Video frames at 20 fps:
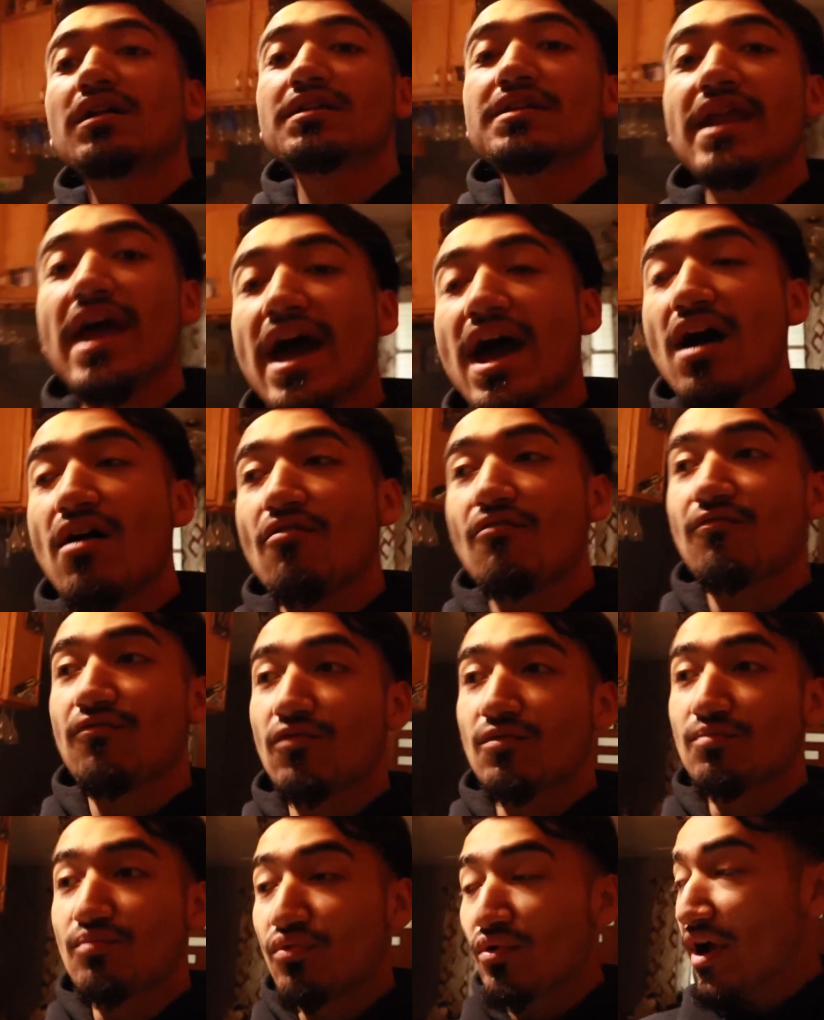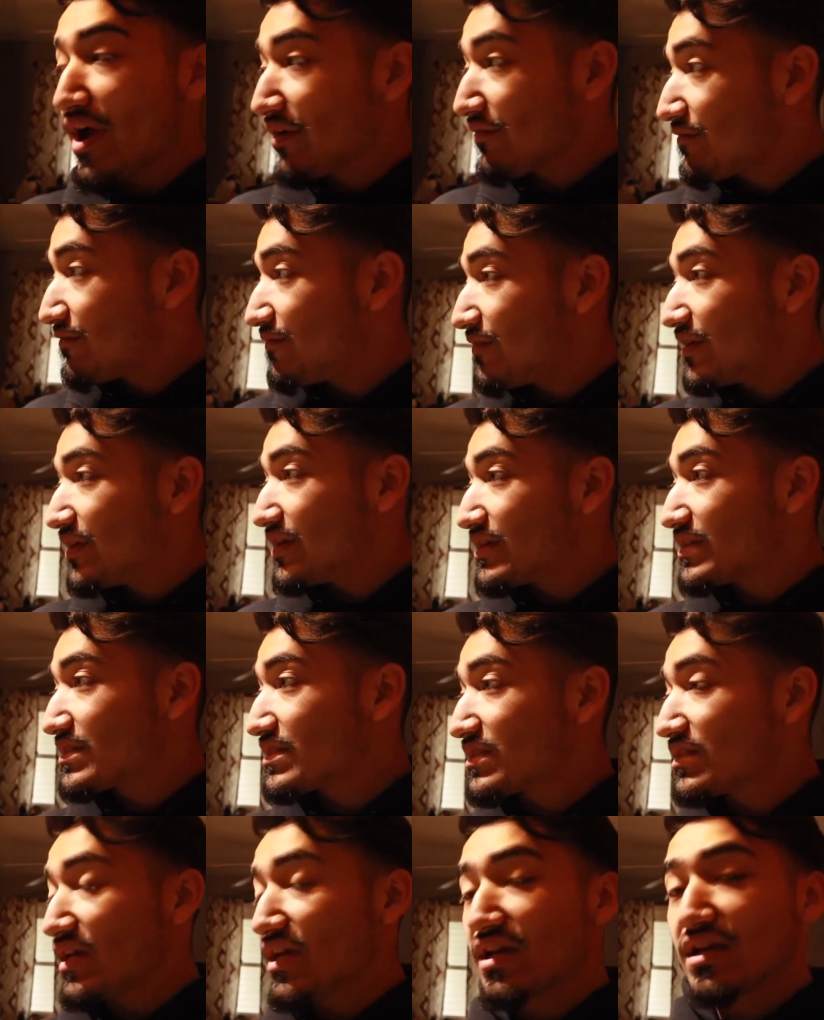Now, for
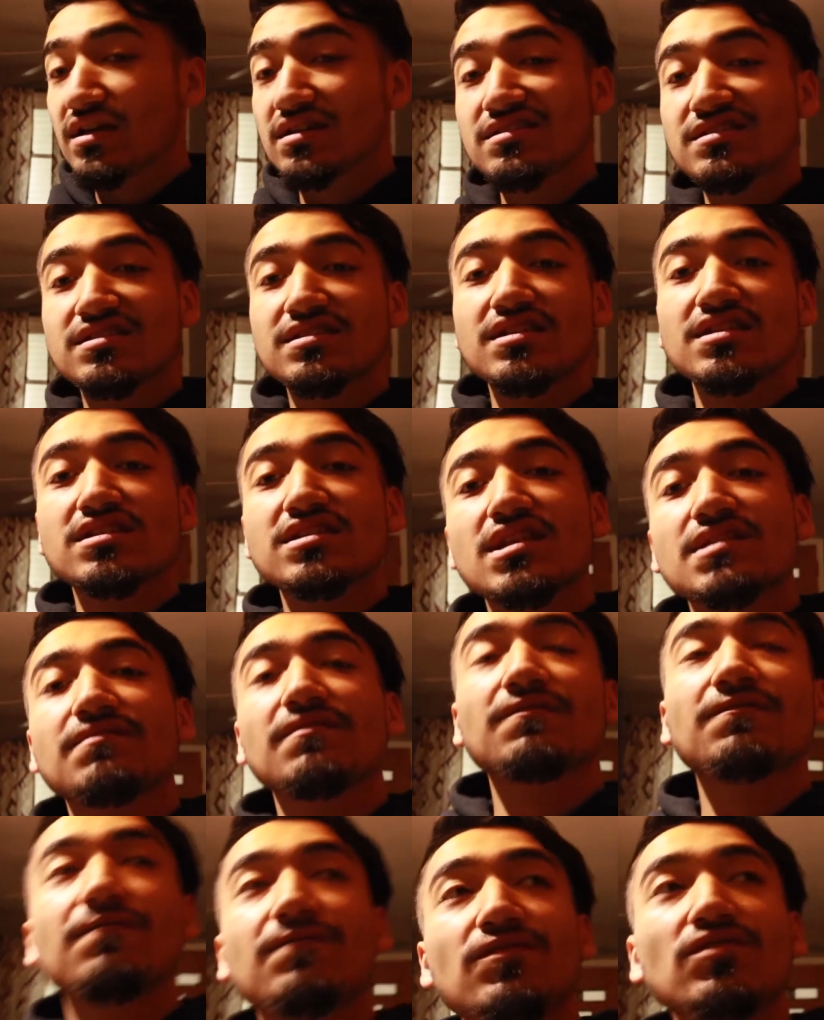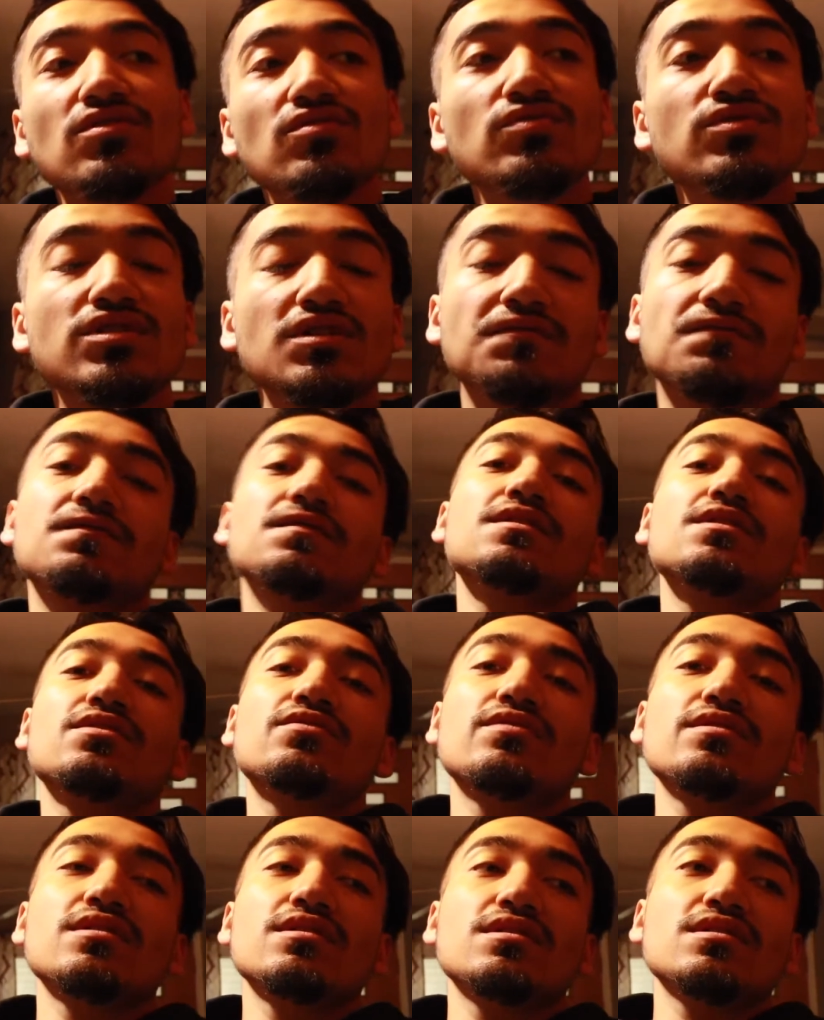breakfast, it consists of a few different
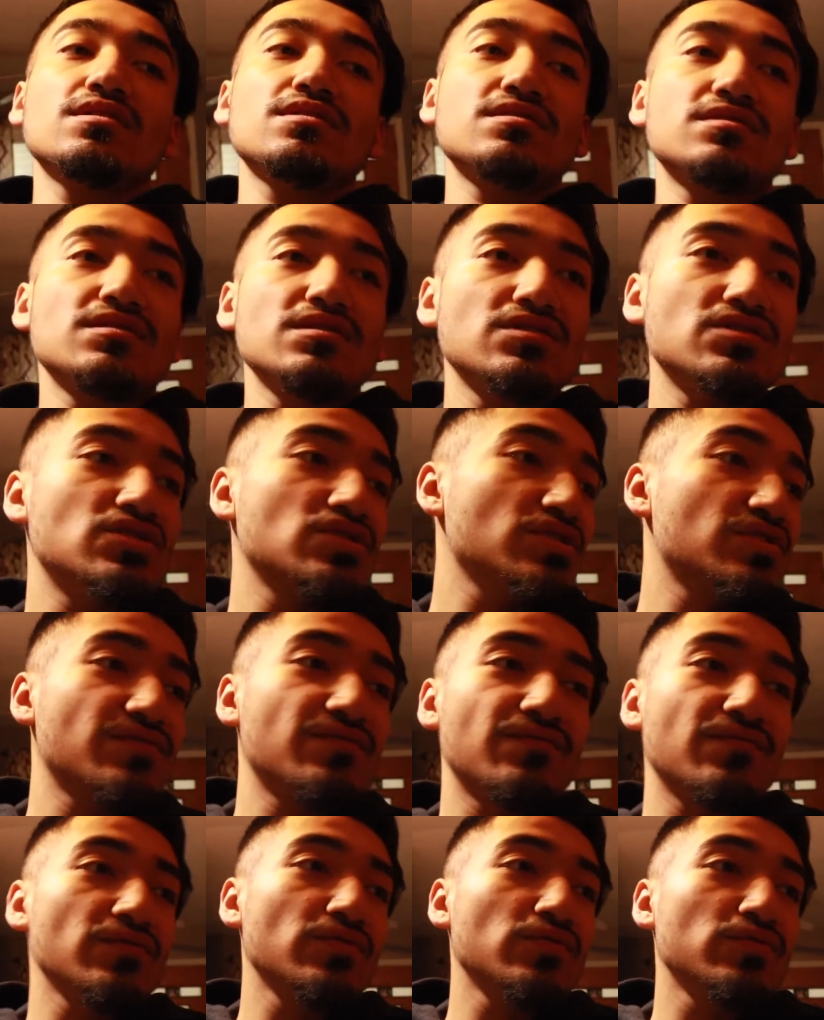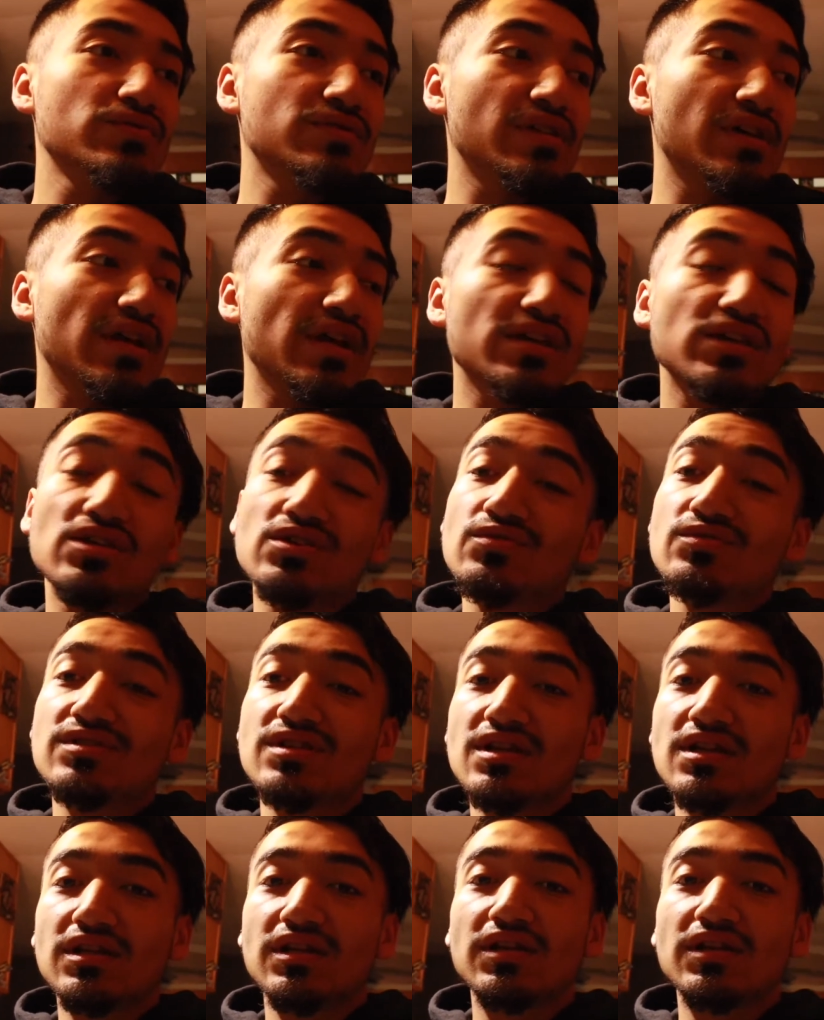ingredients and just foods that I use in